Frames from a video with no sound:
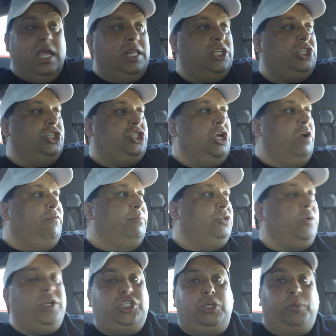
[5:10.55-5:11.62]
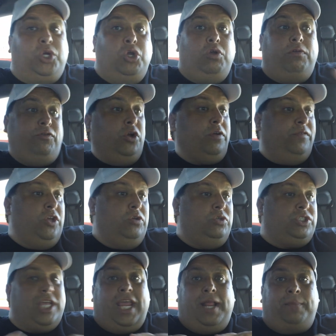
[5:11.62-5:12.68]
This is Joe from Joey Super Cool Food Review
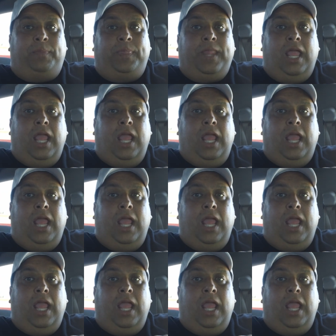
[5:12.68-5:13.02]
saying,